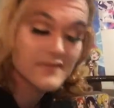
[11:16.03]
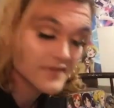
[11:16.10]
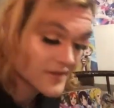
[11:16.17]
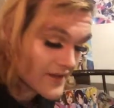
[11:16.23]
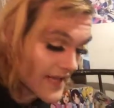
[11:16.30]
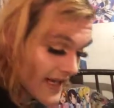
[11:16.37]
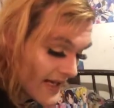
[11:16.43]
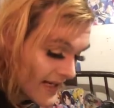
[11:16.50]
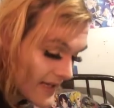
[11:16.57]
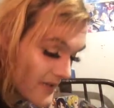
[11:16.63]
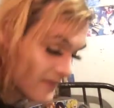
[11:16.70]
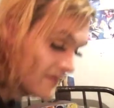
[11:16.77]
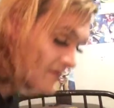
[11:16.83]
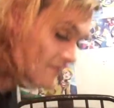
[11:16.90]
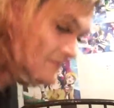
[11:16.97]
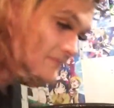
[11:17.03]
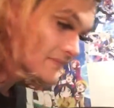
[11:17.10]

So thank you.